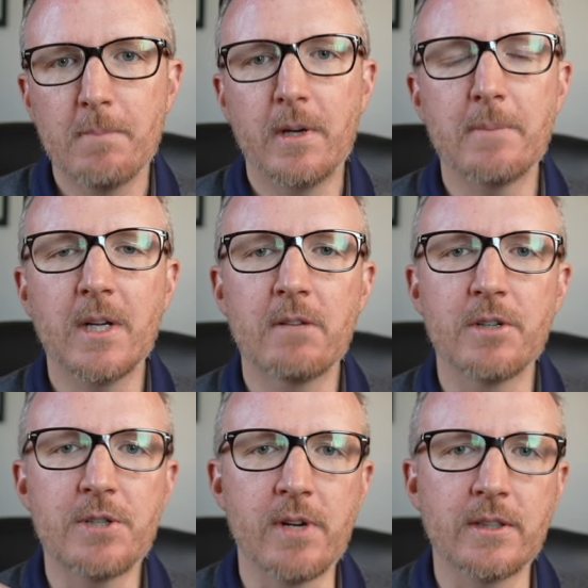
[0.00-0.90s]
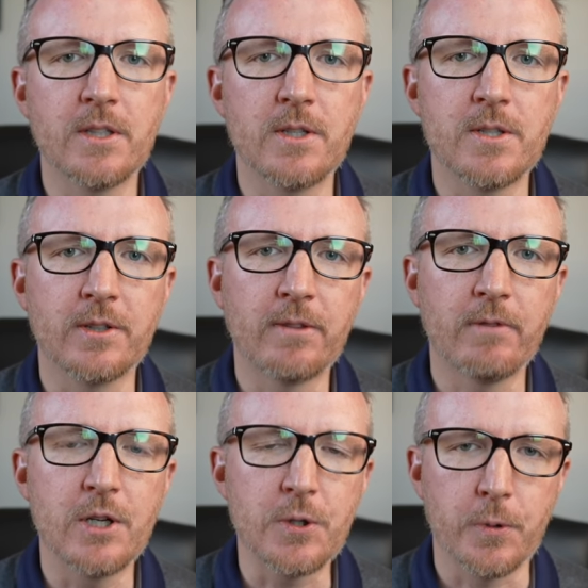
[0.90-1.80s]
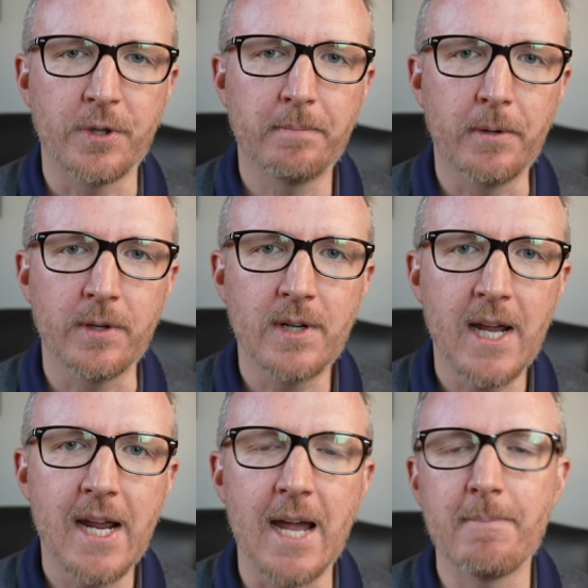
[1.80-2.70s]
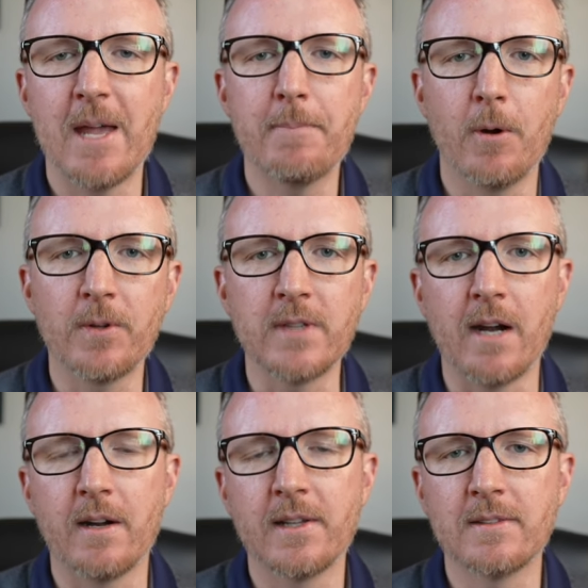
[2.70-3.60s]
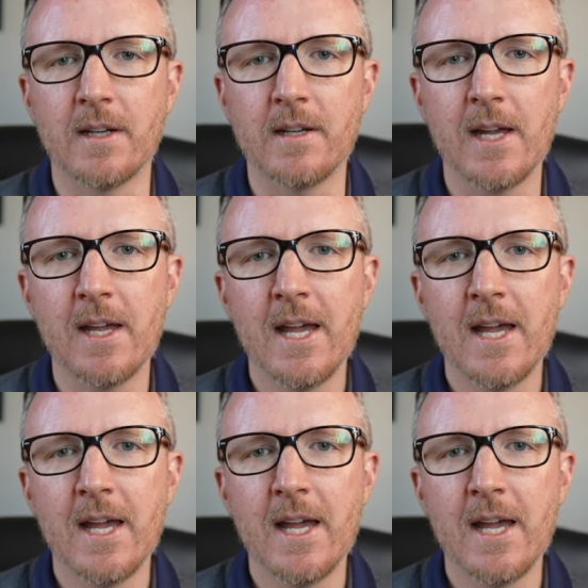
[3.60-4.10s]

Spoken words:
But I'm going to restrict it to just 3 shorts per day. I may post Saturday, Sunday,